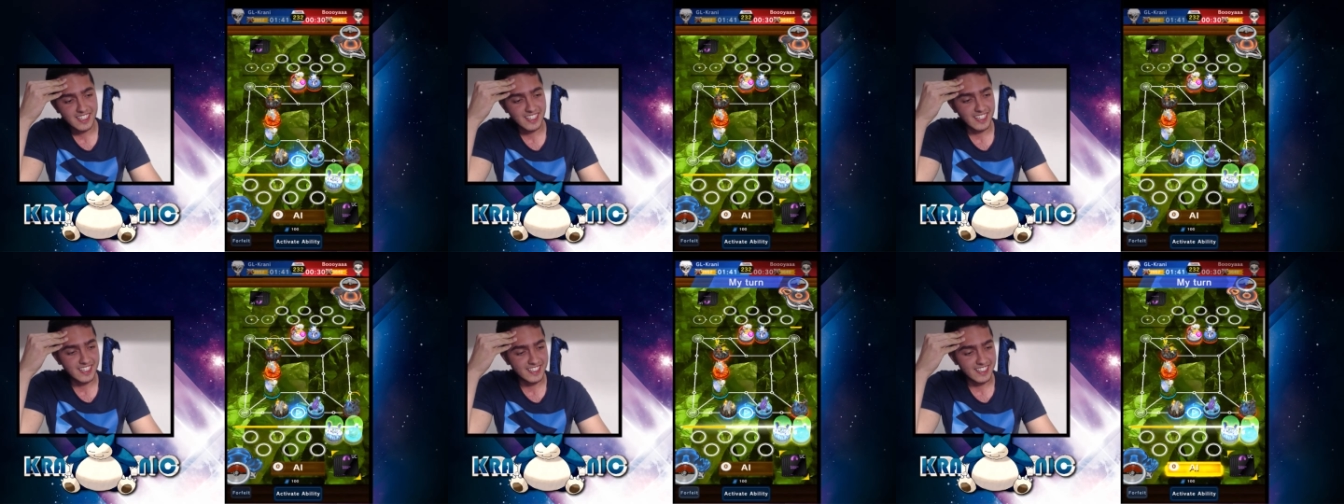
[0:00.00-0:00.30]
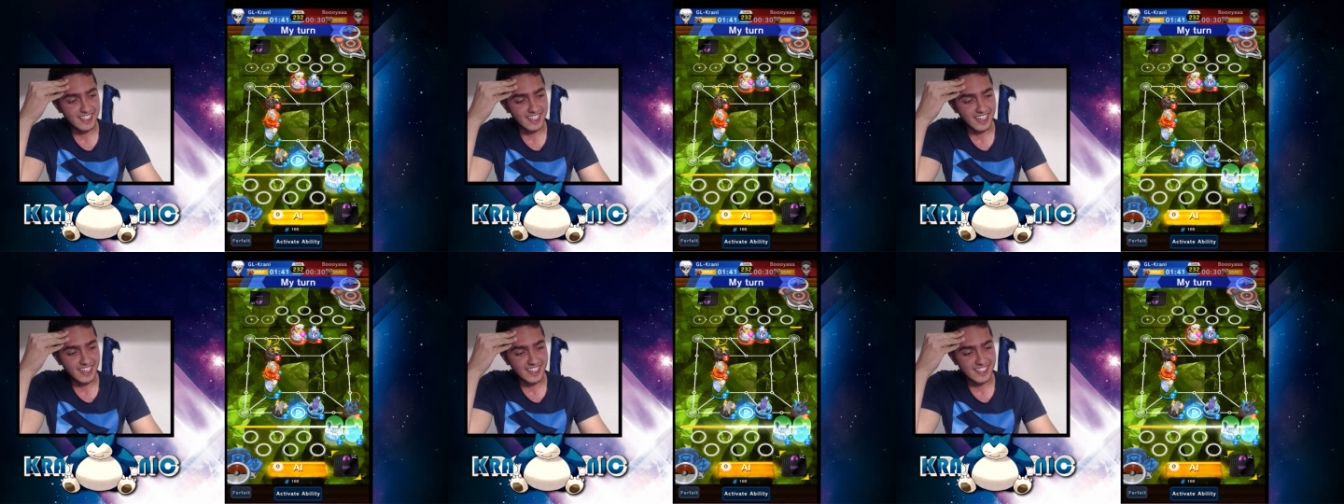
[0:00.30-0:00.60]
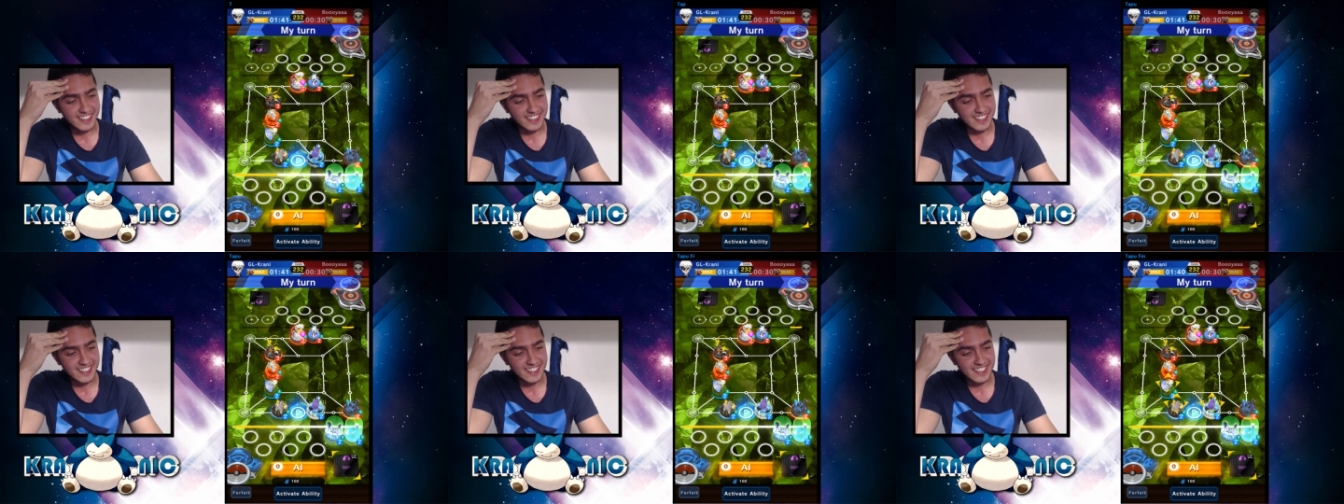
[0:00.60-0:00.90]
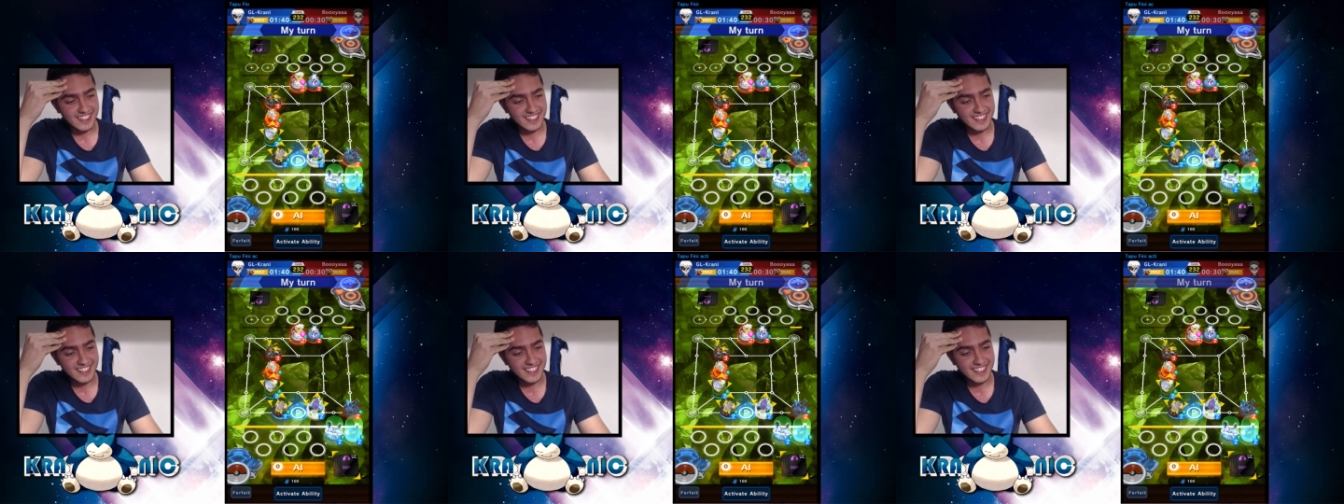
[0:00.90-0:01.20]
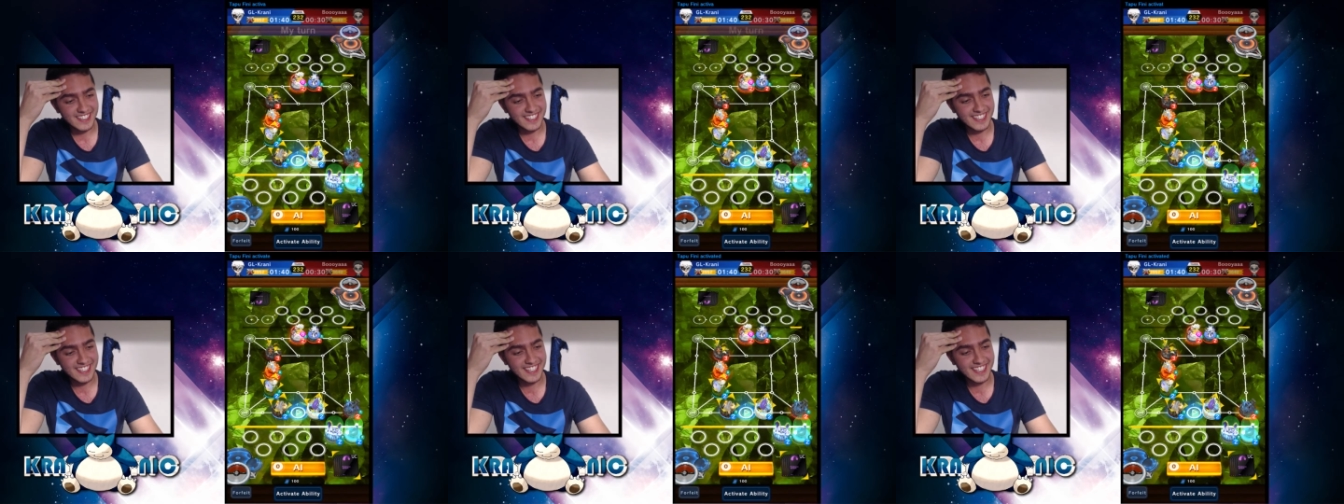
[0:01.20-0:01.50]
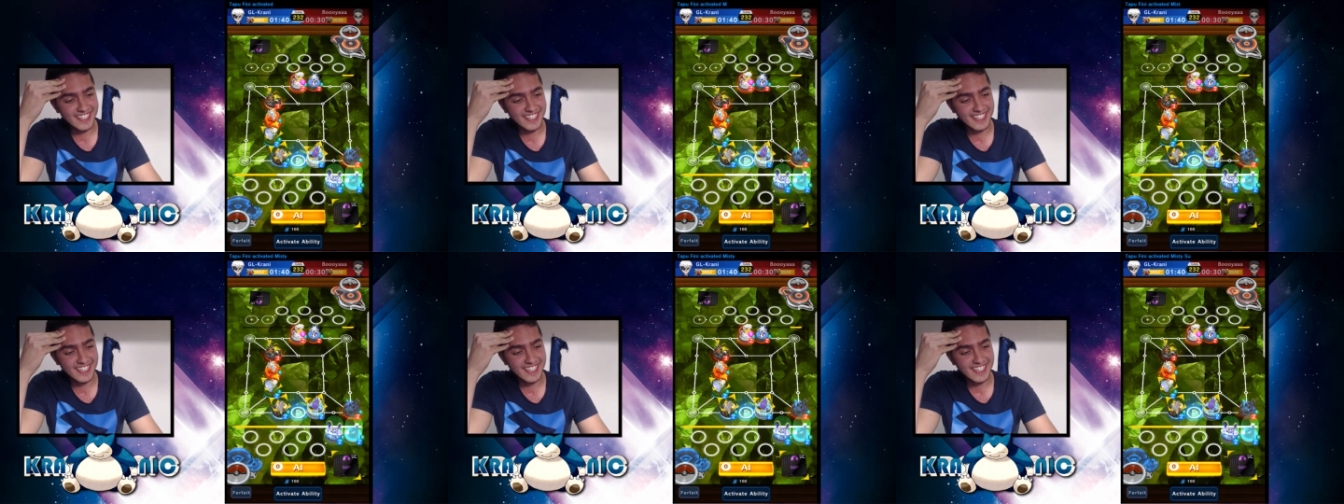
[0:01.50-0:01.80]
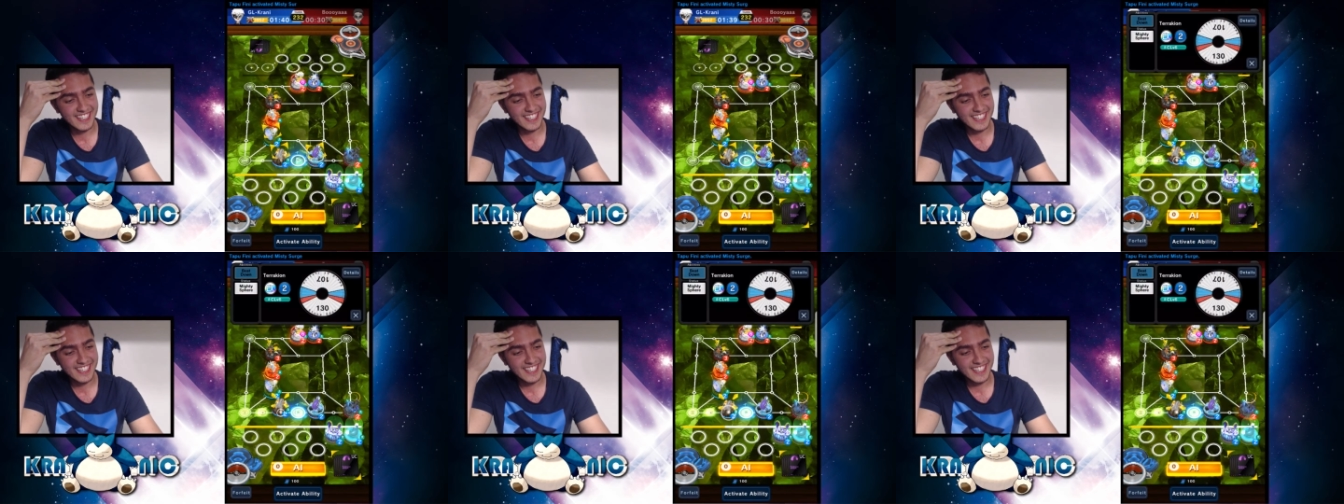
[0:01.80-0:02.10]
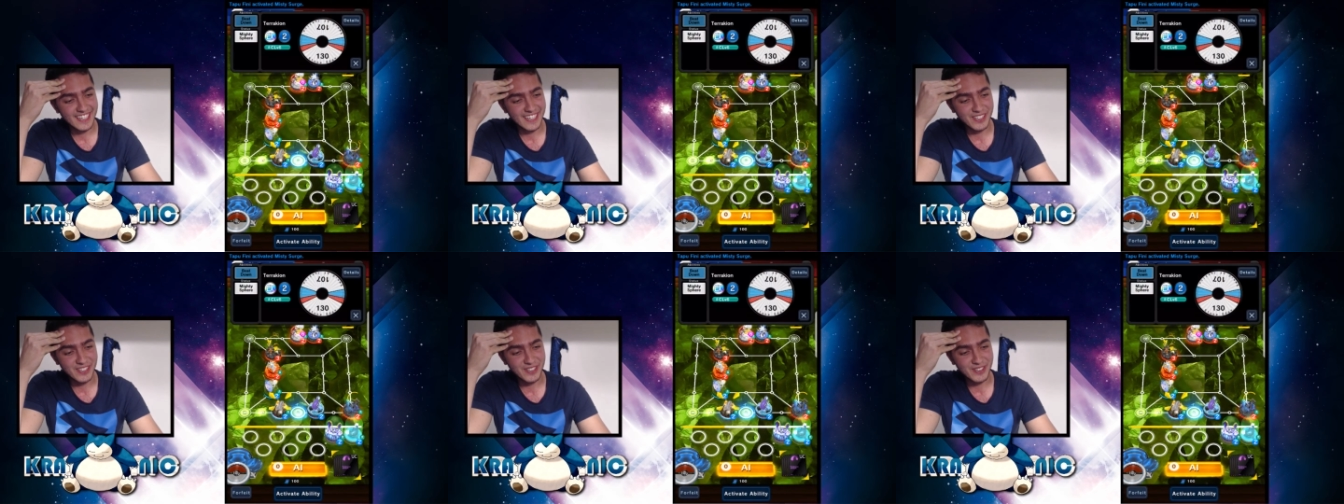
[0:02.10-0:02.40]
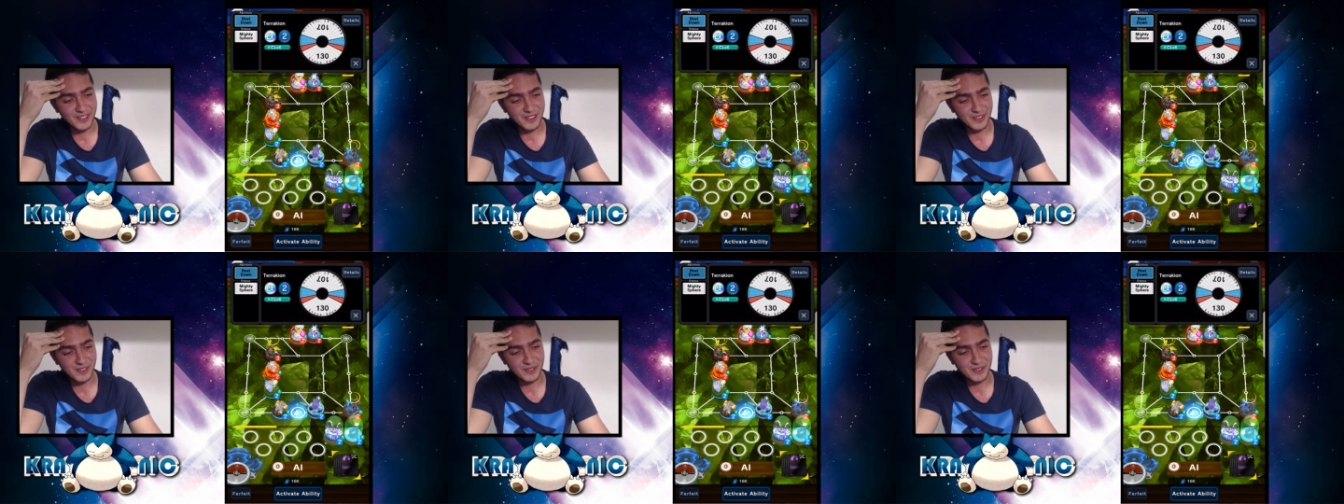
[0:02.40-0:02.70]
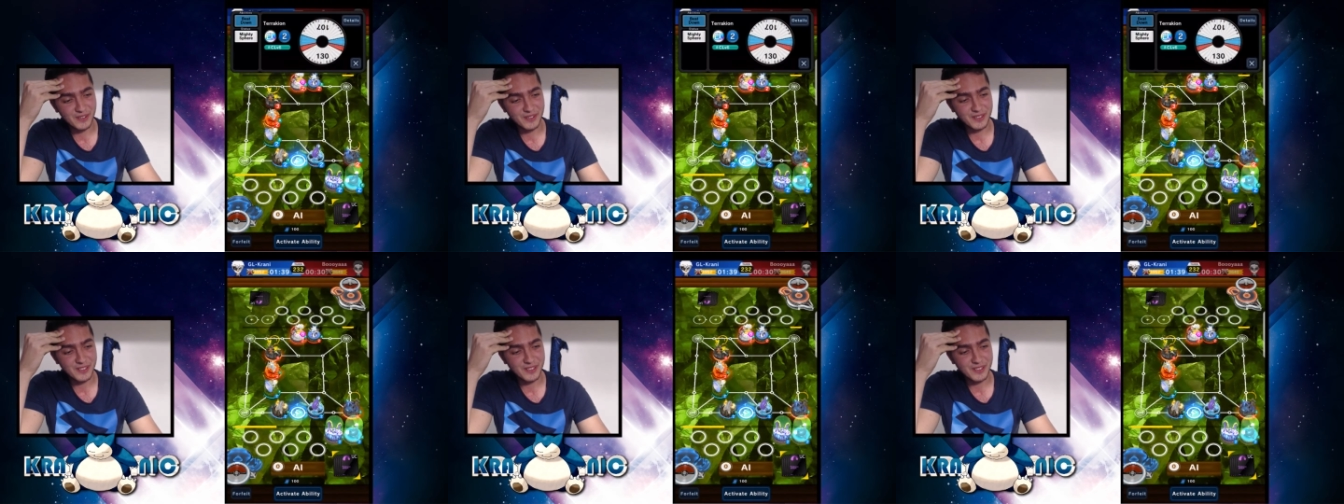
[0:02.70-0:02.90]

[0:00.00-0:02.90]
yeah I did it, YOLO.